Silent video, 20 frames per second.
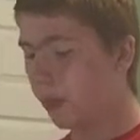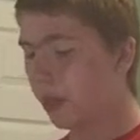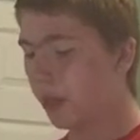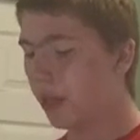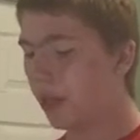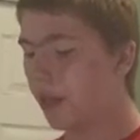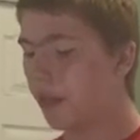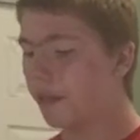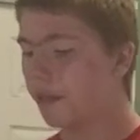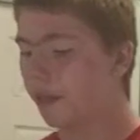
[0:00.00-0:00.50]

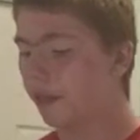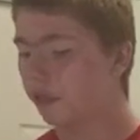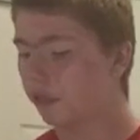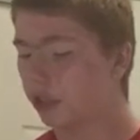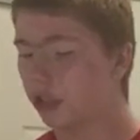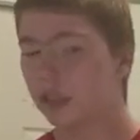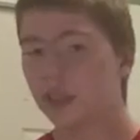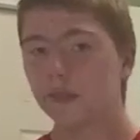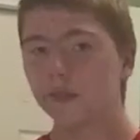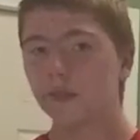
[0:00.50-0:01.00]
and then
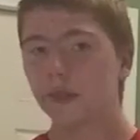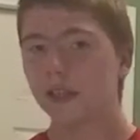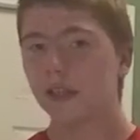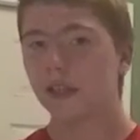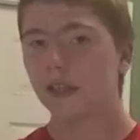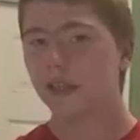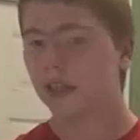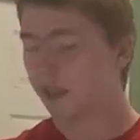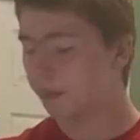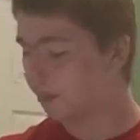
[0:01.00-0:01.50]
just with
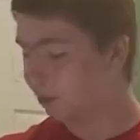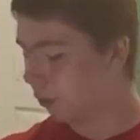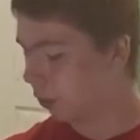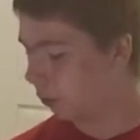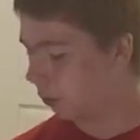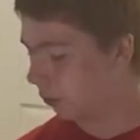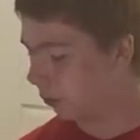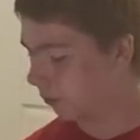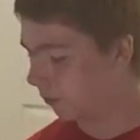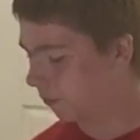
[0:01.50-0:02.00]
a
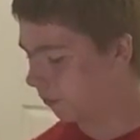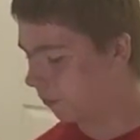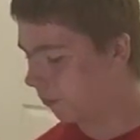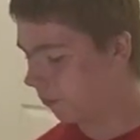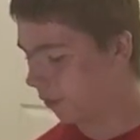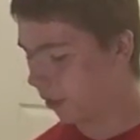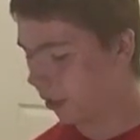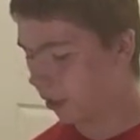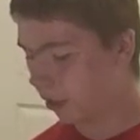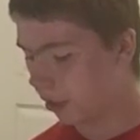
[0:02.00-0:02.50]
spoon,
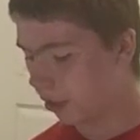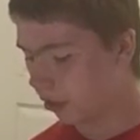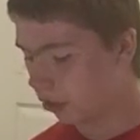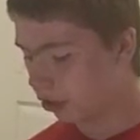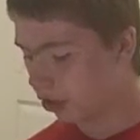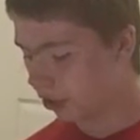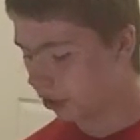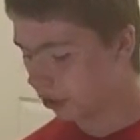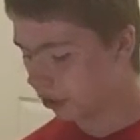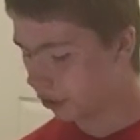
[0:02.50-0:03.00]

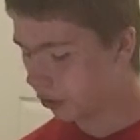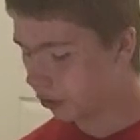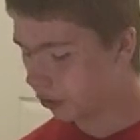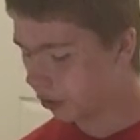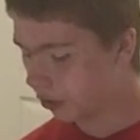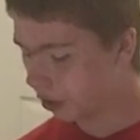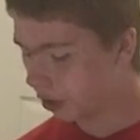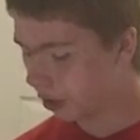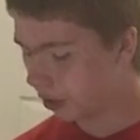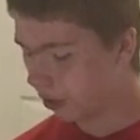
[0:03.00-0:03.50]
just
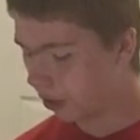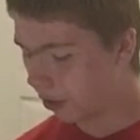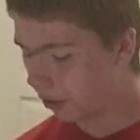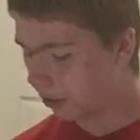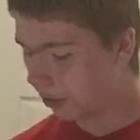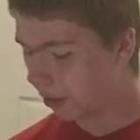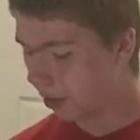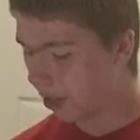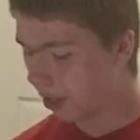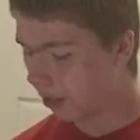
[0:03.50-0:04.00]
stir it all
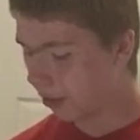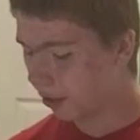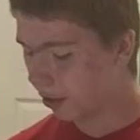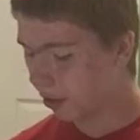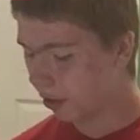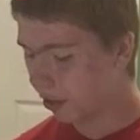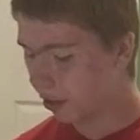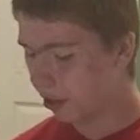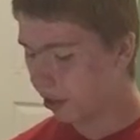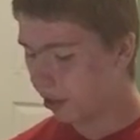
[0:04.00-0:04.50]
together
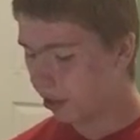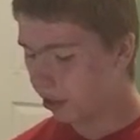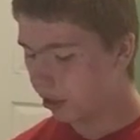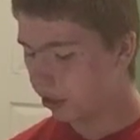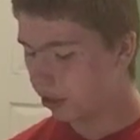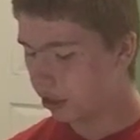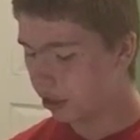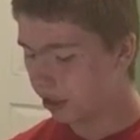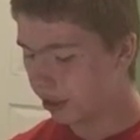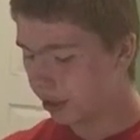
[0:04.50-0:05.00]

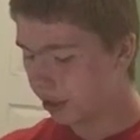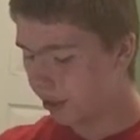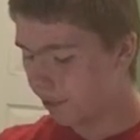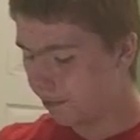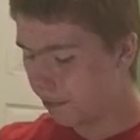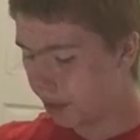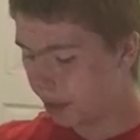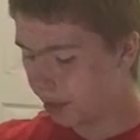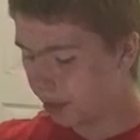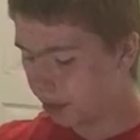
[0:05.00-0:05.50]
just to
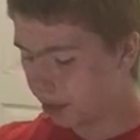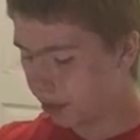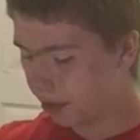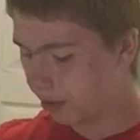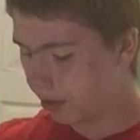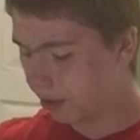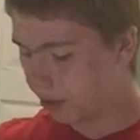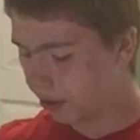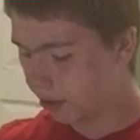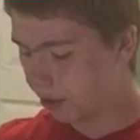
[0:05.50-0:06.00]
make
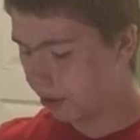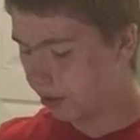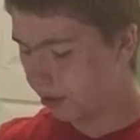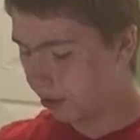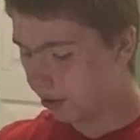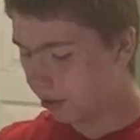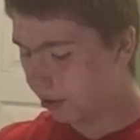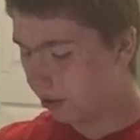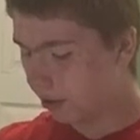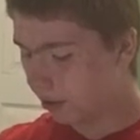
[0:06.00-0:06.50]

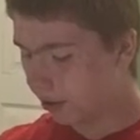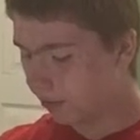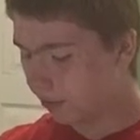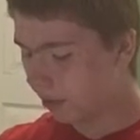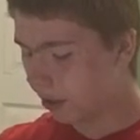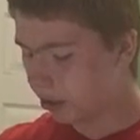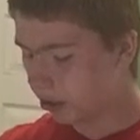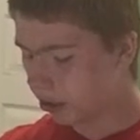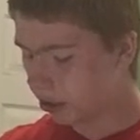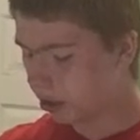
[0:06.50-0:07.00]

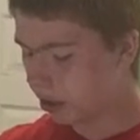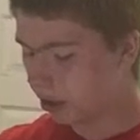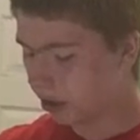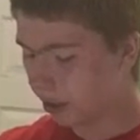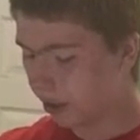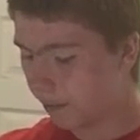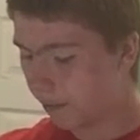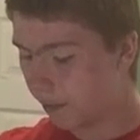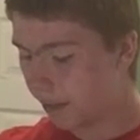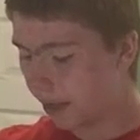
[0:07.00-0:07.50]
sure
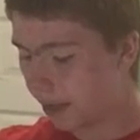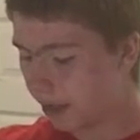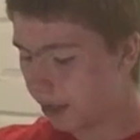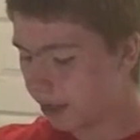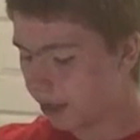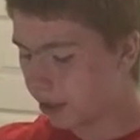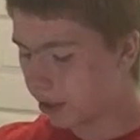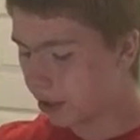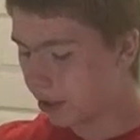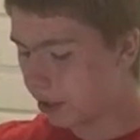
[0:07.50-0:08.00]
the baking
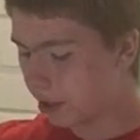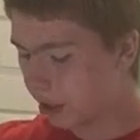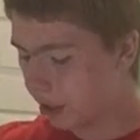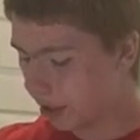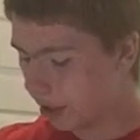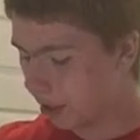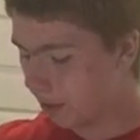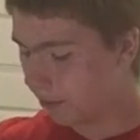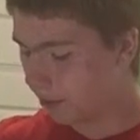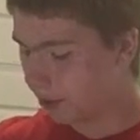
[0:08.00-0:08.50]
soda
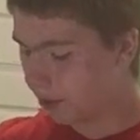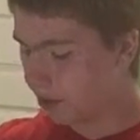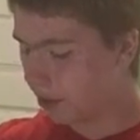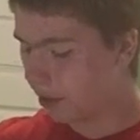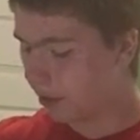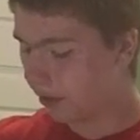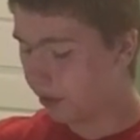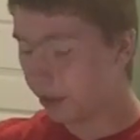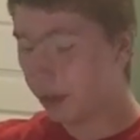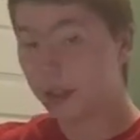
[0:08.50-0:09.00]
and salt